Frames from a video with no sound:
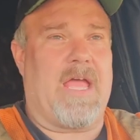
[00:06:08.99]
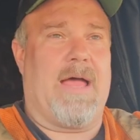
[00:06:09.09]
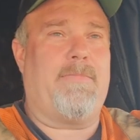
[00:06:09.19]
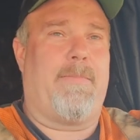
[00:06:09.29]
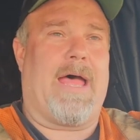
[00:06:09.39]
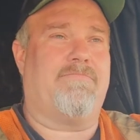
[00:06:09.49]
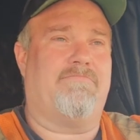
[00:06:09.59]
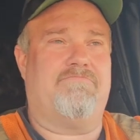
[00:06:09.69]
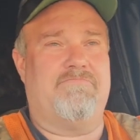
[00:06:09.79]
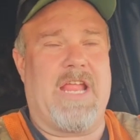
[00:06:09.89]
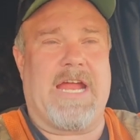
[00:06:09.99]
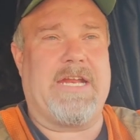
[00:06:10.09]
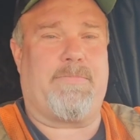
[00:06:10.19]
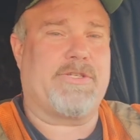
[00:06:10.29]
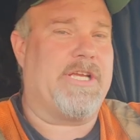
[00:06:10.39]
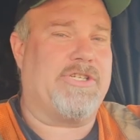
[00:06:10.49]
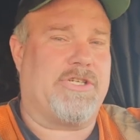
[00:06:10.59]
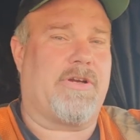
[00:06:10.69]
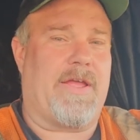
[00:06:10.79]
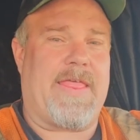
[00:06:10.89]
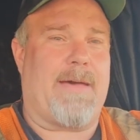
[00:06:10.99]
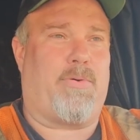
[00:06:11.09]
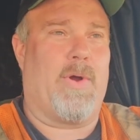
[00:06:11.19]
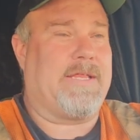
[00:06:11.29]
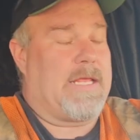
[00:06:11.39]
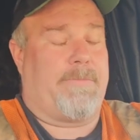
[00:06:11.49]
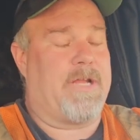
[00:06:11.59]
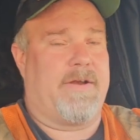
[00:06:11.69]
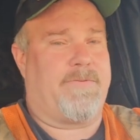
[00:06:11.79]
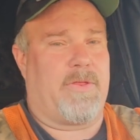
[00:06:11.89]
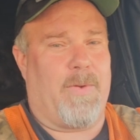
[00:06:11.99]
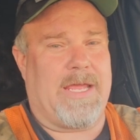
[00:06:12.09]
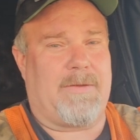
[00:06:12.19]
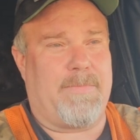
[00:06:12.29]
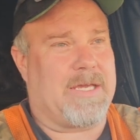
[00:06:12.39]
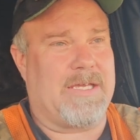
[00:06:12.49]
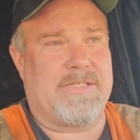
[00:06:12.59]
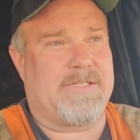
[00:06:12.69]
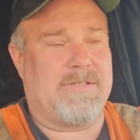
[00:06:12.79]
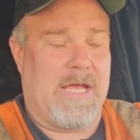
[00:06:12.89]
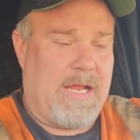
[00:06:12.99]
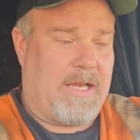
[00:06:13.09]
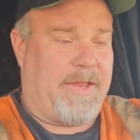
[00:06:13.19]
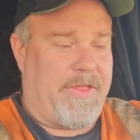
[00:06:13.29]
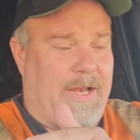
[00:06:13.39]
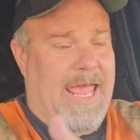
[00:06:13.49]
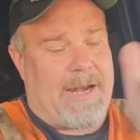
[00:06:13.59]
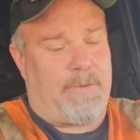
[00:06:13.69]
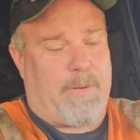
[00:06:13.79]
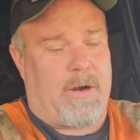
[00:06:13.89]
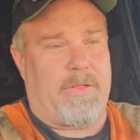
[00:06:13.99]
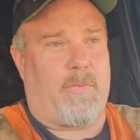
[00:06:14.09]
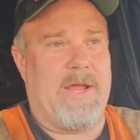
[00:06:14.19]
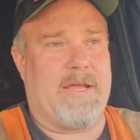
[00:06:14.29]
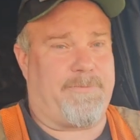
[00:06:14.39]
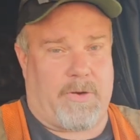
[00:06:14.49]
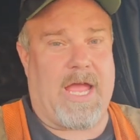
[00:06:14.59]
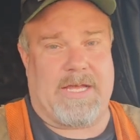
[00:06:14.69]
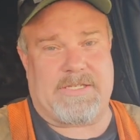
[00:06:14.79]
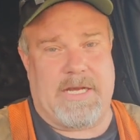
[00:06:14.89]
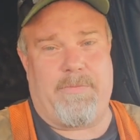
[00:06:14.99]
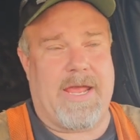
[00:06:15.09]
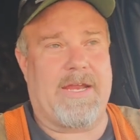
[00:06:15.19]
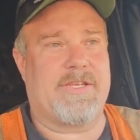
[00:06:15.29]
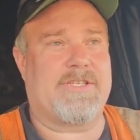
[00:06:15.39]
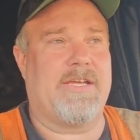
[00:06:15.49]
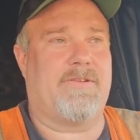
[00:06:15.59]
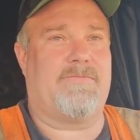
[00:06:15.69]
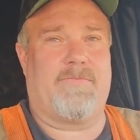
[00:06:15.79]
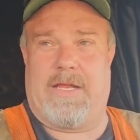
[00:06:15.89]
I'm about 90% sure at that point that I'm done for the week, because the latter part of the week for us anyway in the steel,